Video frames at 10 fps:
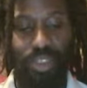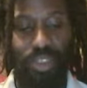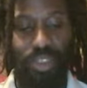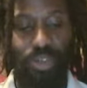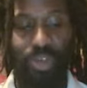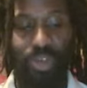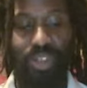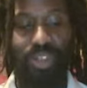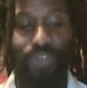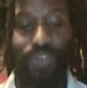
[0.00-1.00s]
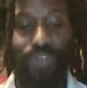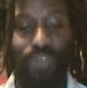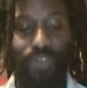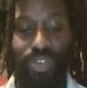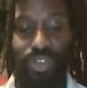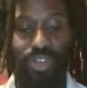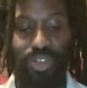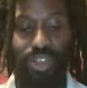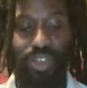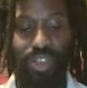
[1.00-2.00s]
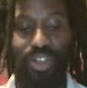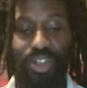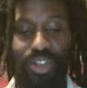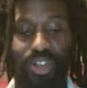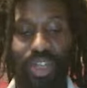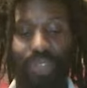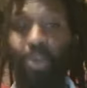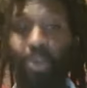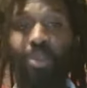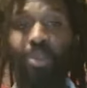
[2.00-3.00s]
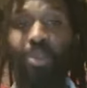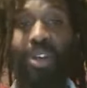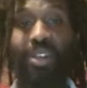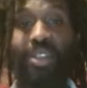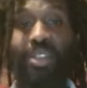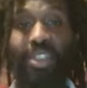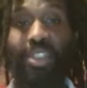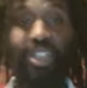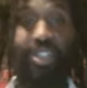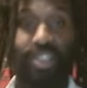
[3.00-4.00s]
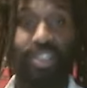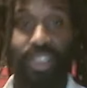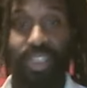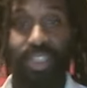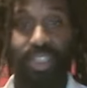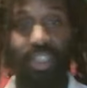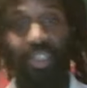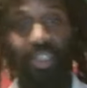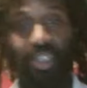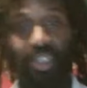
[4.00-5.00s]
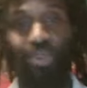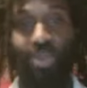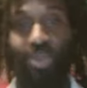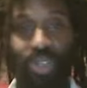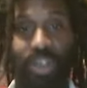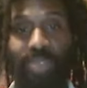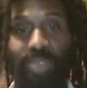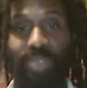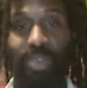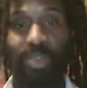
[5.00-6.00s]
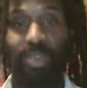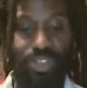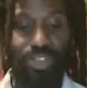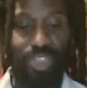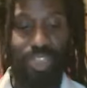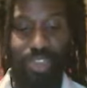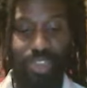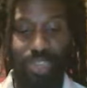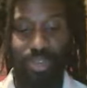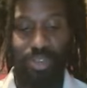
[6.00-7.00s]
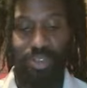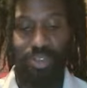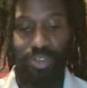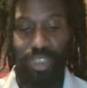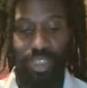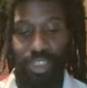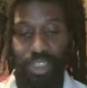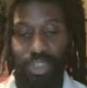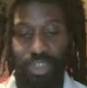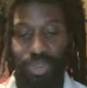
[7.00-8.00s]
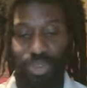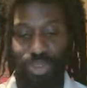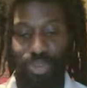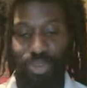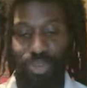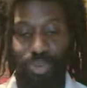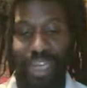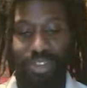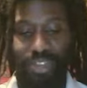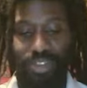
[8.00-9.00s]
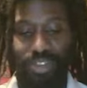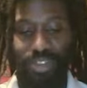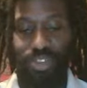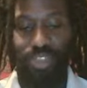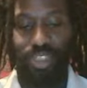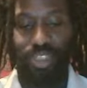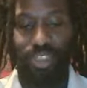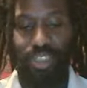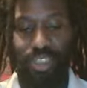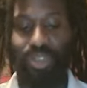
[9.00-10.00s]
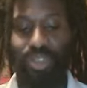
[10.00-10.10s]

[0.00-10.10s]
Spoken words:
regularly focus on a great role model, such as the two great people I just gave you an example of. Number two, practice and do the